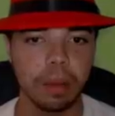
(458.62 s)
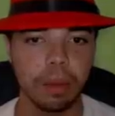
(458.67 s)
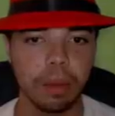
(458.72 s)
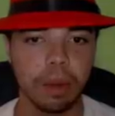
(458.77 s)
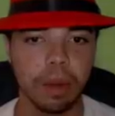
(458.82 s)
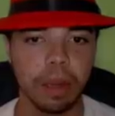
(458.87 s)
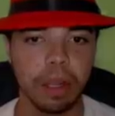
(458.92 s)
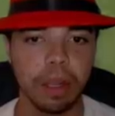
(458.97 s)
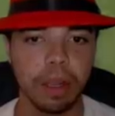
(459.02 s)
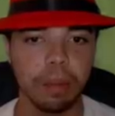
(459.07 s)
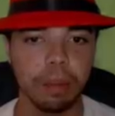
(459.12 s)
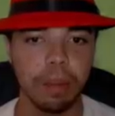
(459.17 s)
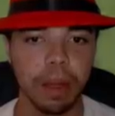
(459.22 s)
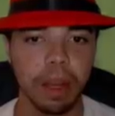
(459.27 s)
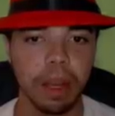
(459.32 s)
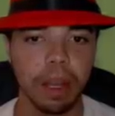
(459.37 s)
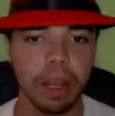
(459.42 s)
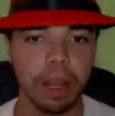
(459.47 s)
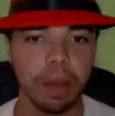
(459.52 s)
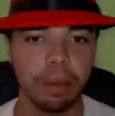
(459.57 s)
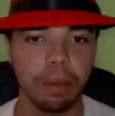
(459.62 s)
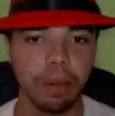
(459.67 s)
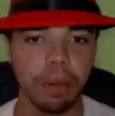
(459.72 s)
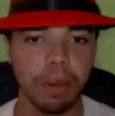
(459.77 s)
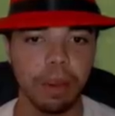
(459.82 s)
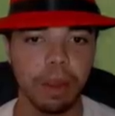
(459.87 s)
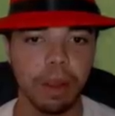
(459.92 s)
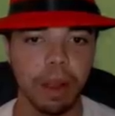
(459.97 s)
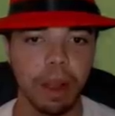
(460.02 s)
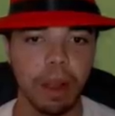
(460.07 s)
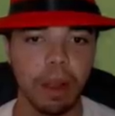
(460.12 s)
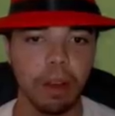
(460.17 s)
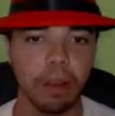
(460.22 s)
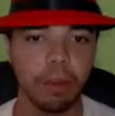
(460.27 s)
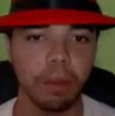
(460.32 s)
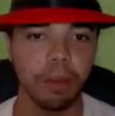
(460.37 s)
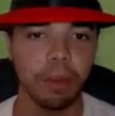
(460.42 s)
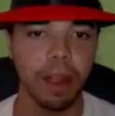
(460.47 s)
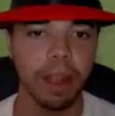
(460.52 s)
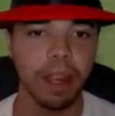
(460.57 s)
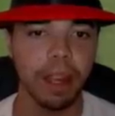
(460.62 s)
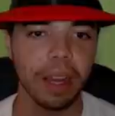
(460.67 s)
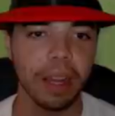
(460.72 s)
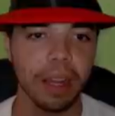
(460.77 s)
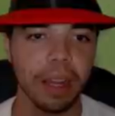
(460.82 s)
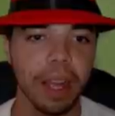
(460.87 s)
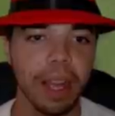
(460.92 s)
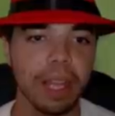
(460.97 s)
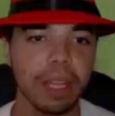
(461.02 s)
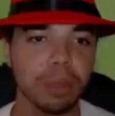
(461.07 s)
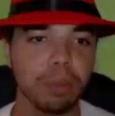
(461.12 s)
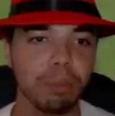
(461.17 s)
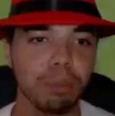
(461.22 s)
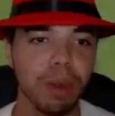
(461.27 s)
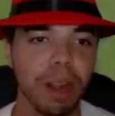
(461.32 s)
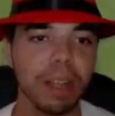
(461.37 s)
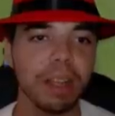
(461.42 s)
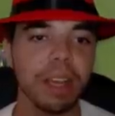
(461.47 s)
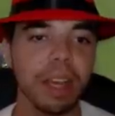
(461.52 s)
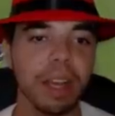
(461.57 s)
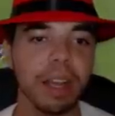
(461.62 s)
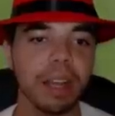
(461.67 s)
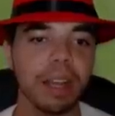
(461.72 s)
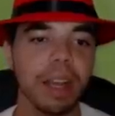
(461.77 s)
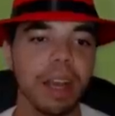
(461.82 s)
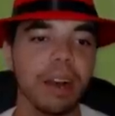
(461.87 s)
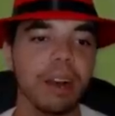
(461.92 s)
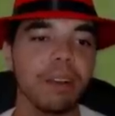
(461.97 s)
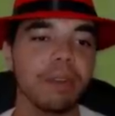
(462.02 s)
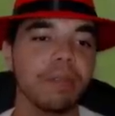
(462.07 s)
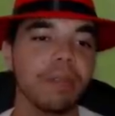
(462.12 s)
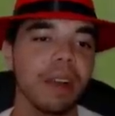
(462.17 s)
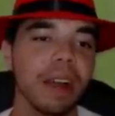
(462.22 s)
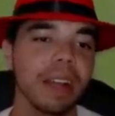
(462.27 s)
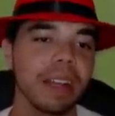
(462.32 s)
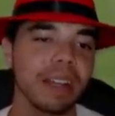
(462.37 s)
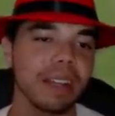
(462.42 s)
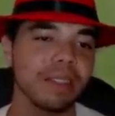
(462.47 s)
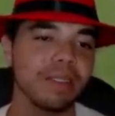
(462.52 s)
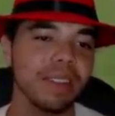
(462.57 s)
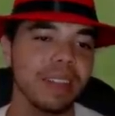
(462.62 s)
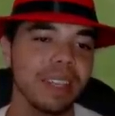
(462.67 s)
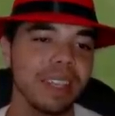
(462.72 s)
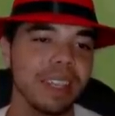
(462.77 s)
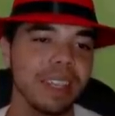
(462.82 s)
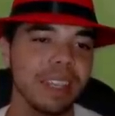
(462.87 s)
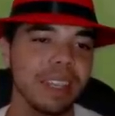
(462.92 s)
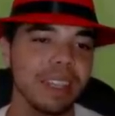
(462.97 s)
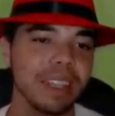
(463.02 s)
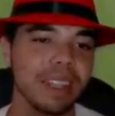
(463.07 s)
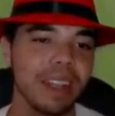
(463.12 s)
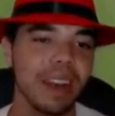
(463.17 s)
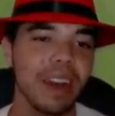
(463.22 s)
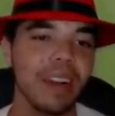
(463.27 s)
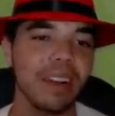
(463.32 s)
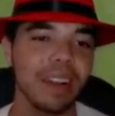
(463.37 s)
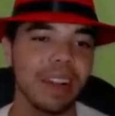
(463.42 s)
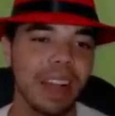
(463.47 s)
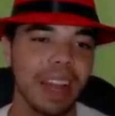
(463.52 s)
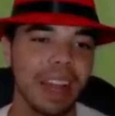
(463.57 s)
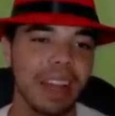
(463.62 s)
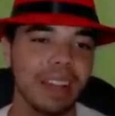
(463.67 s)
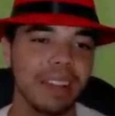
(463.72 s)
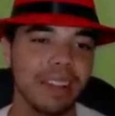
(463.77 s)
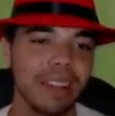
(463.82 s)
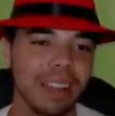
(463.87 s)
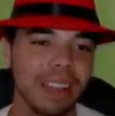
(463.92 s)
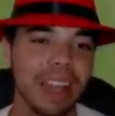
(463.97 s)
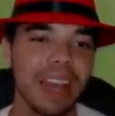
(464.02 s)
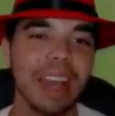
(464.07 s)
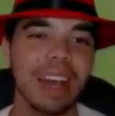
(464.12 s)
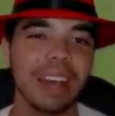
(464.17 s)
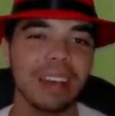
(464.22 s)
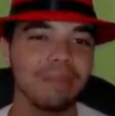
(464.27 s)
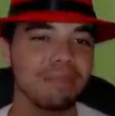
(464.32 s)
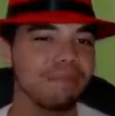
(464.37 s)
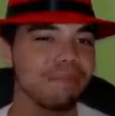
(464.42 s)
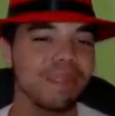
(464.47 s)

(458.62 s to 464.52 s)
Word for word: Marega, buy a couple. Oh, Marega, it's brilliant. Oh, right. Really? Okay. Yeah.